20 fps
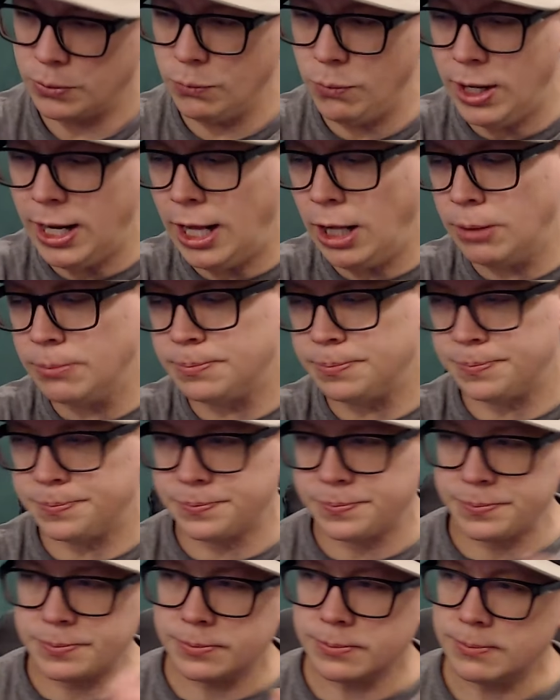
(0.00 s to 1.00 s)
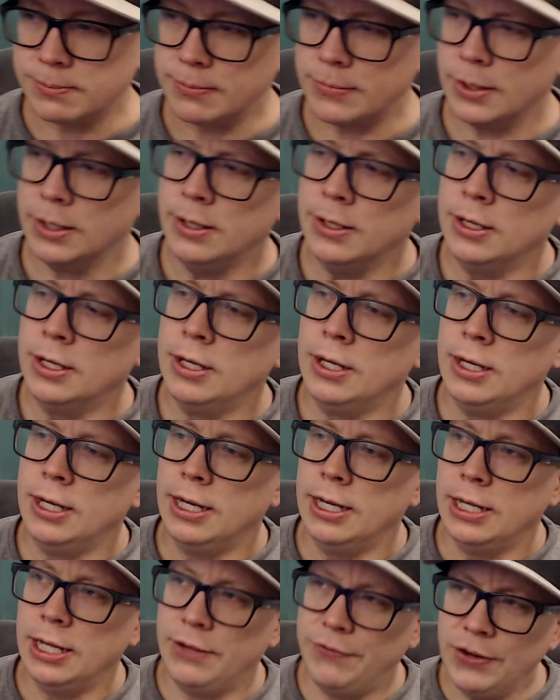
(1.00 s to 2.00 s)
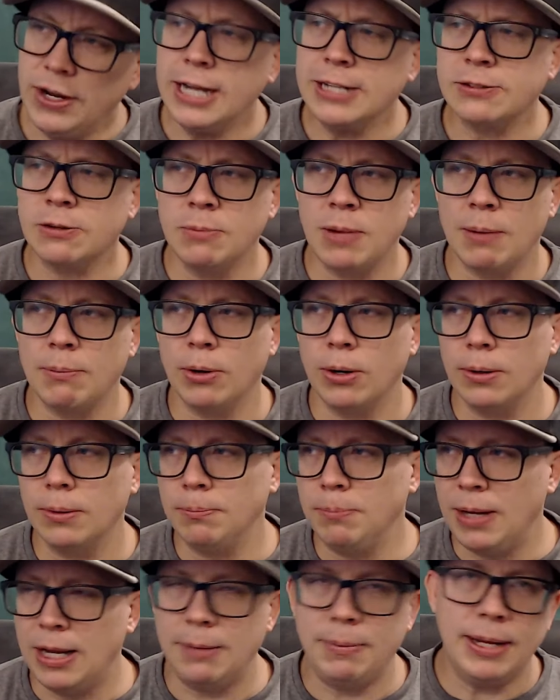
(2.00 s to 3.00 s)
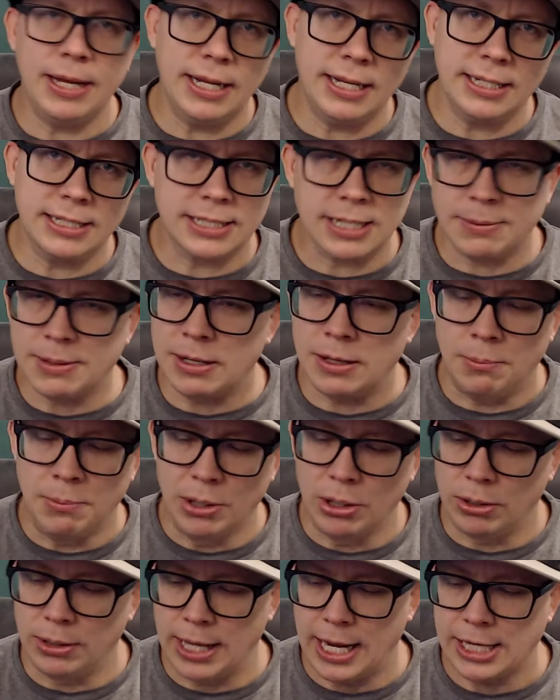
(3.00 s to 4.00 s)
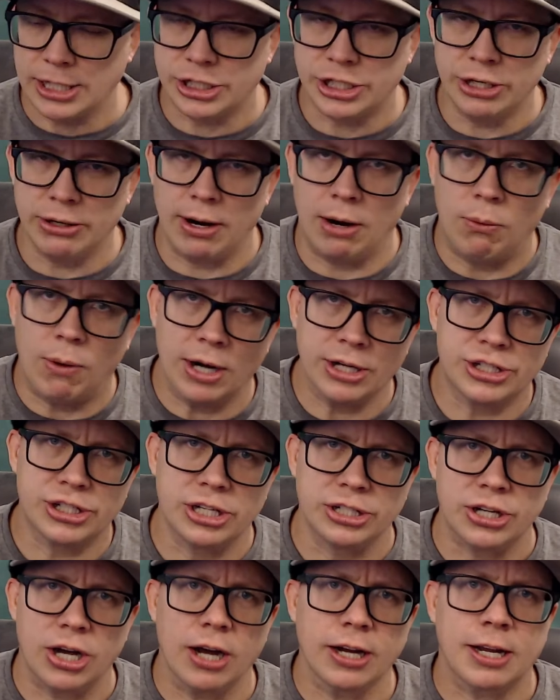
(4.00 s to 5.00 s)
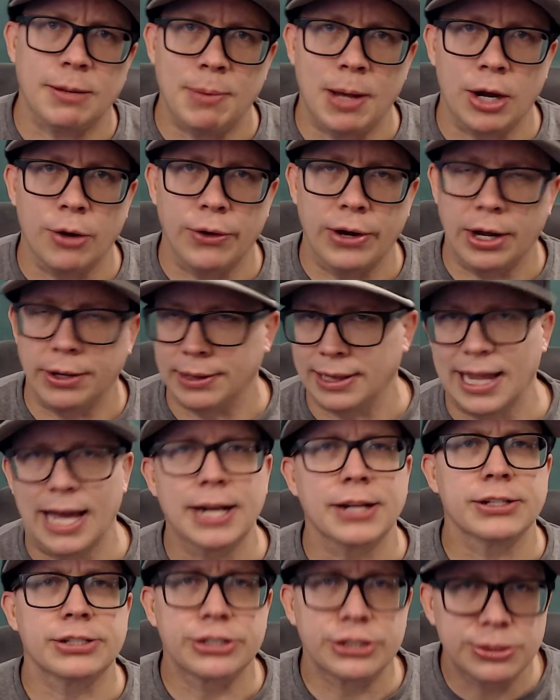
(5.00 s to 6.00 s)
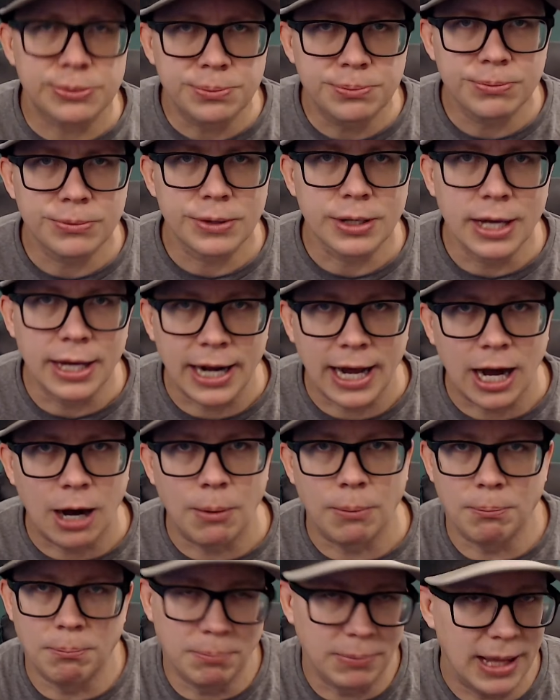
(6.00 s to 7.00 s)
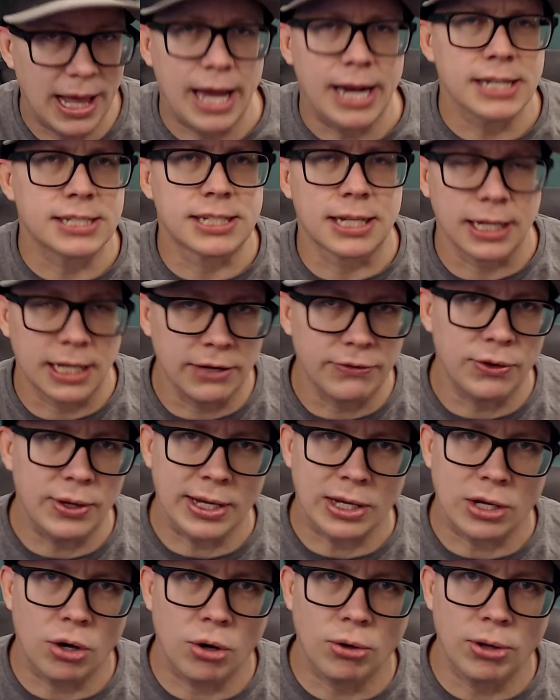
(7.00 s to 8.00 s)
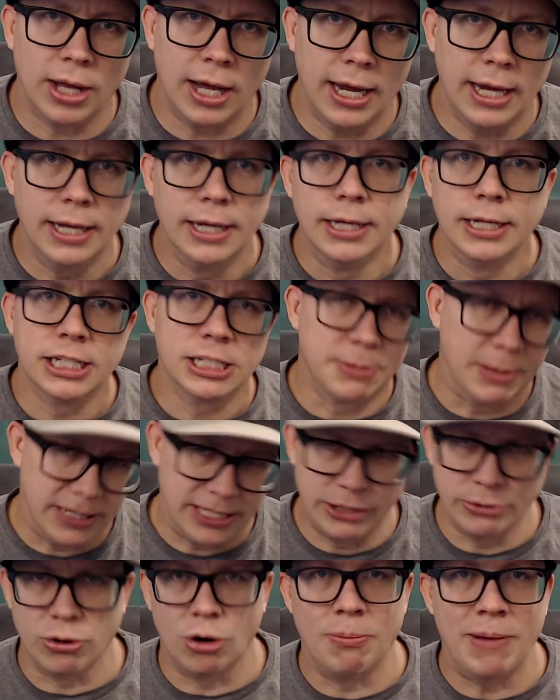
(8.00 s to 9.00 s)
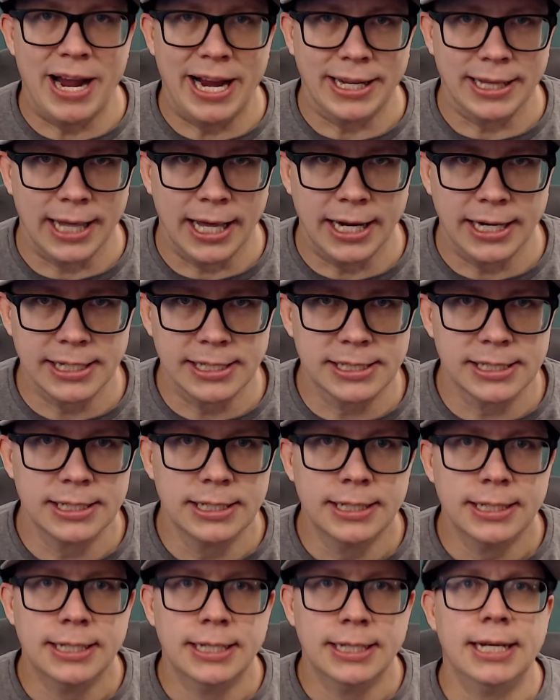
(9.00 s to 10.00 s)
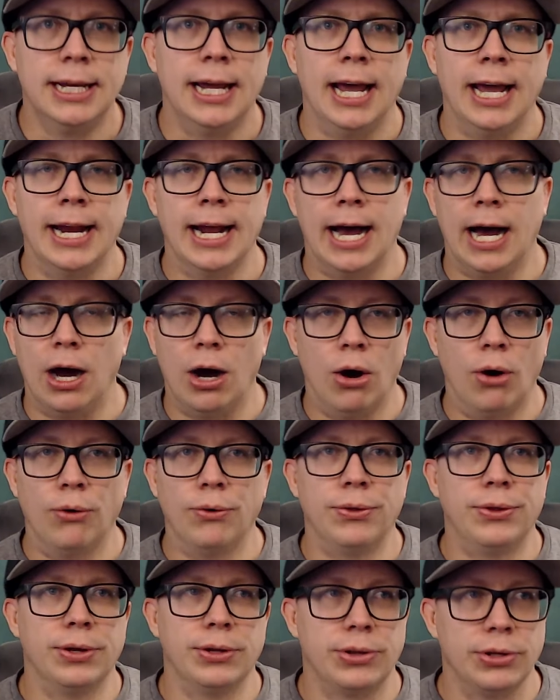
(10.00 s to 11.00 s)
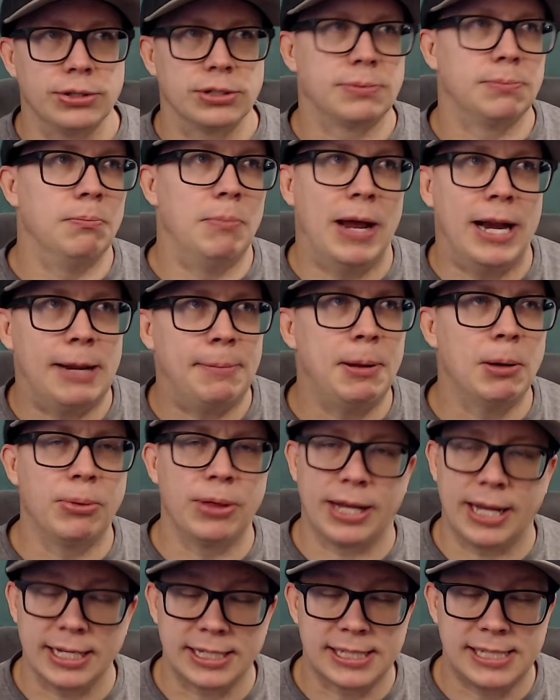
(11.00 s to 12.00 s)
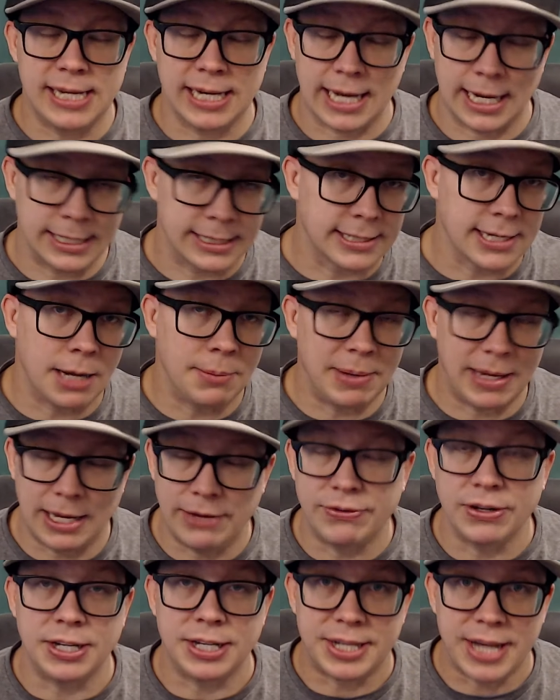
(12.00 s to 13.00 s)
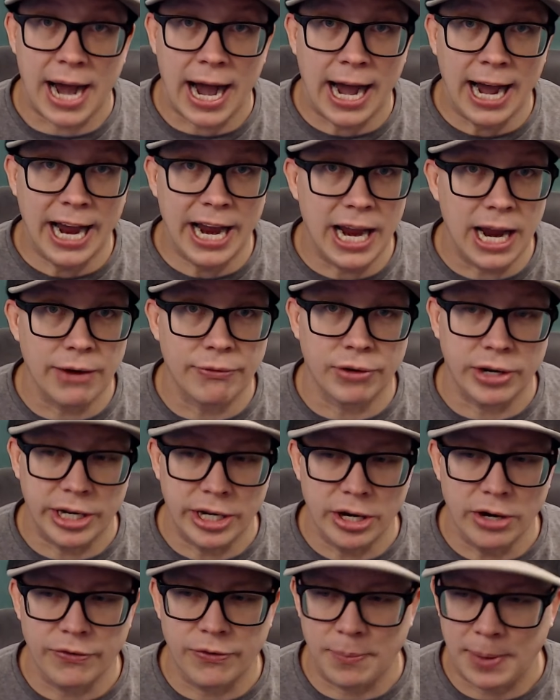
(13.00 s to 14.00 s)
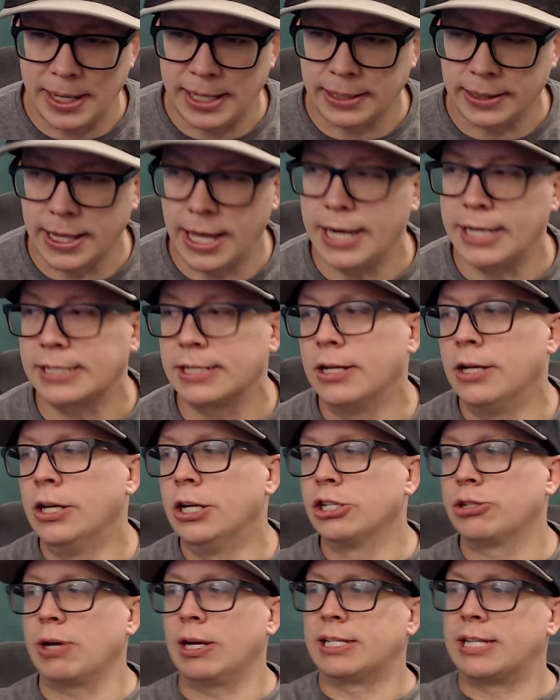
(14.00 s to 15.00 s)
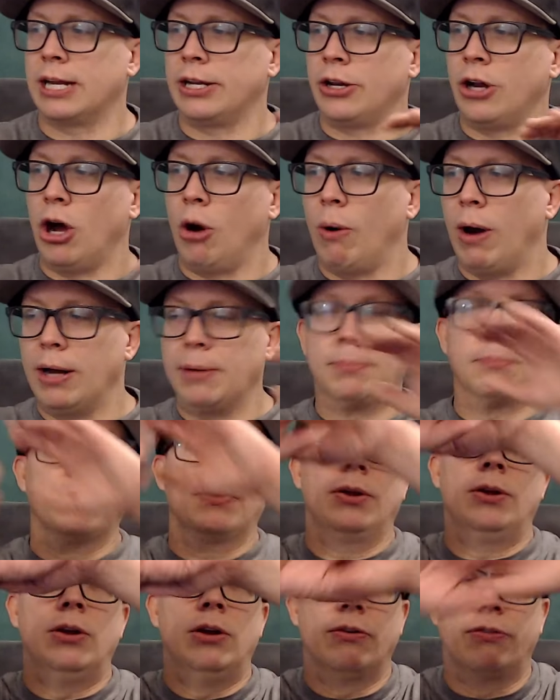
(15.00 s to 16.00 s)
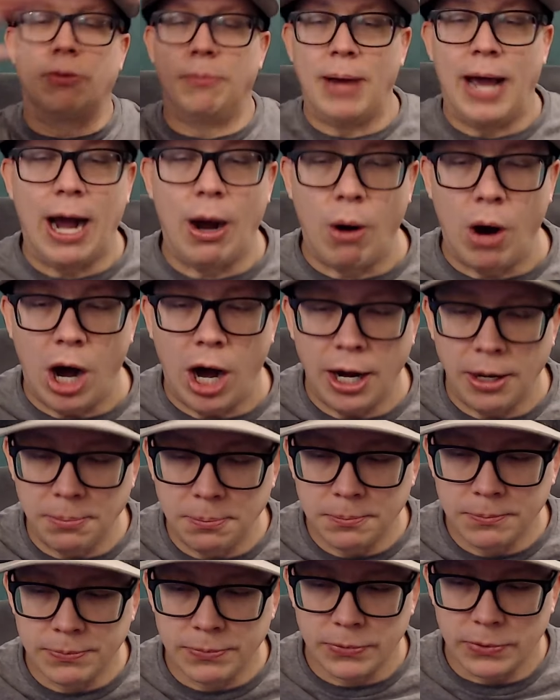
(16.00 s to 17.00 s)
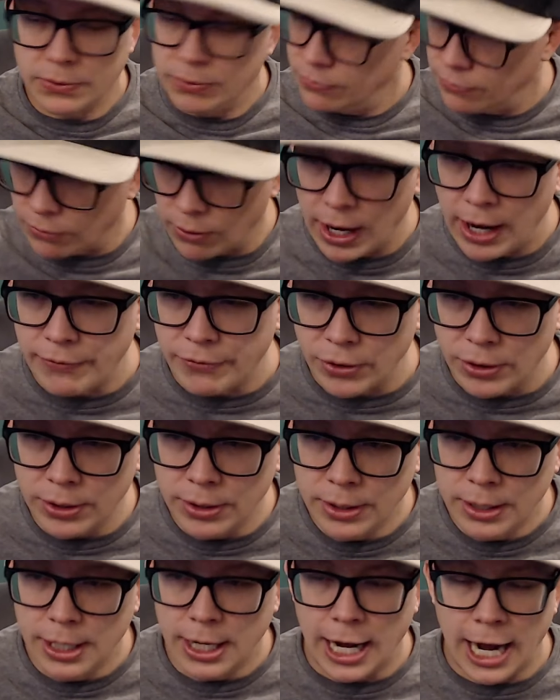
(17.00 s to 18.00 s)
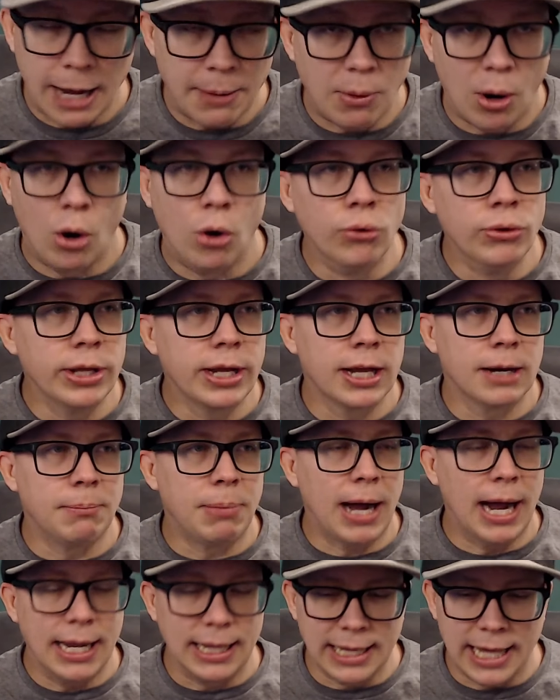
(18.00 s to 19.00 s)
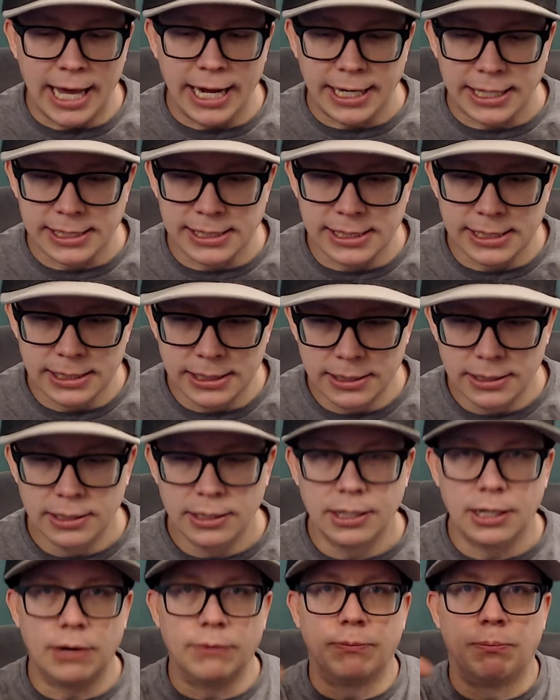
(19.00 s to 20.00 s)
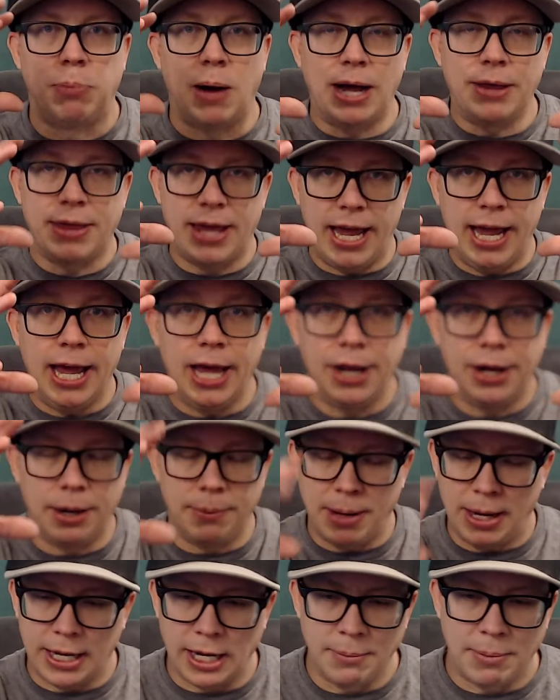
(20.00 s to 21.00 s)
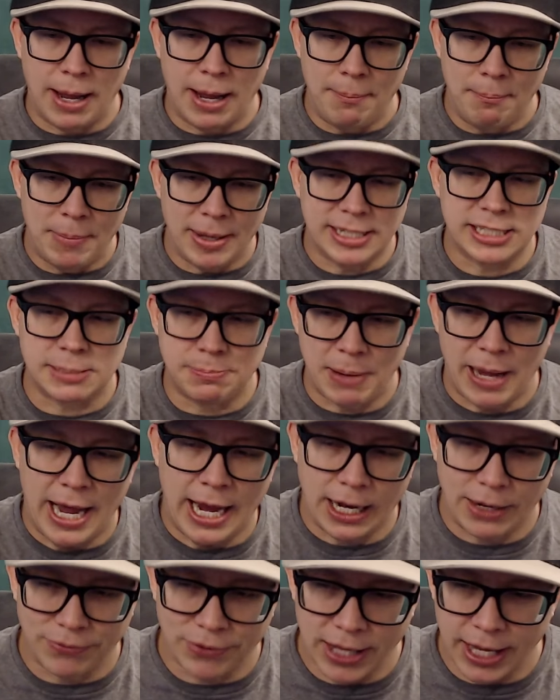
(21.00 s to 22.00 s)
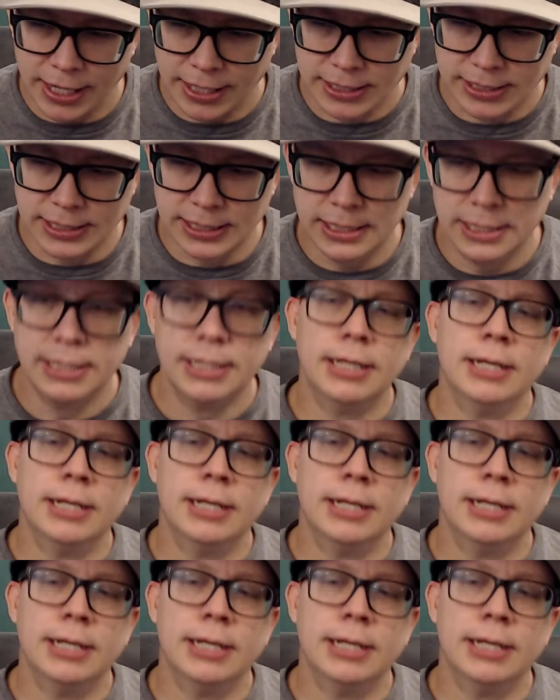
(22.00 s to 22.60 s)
Well, If you guys remember, maybe sometime in the middle of last year, I watched a documentary on lettuce and how lettuce can give you E. coli, especially romaine lettuce, and how there's many people that get sick and some even die every year from eating lettuce. So I said, you know what? From now on, forever, I'm only going to buy lettuce by the head. I'm not going to buy a mixed bag of lettuce.